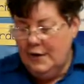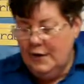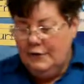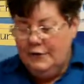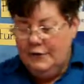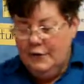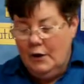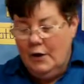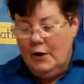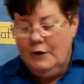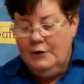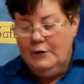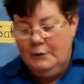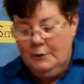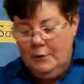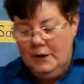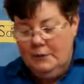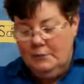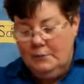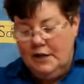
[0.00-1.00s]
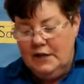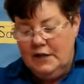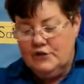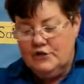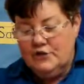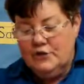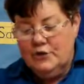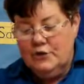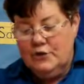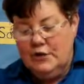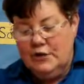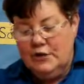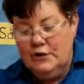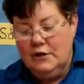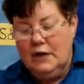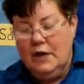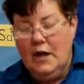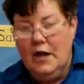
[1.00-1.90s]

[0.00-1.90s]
So I always want to make sure that the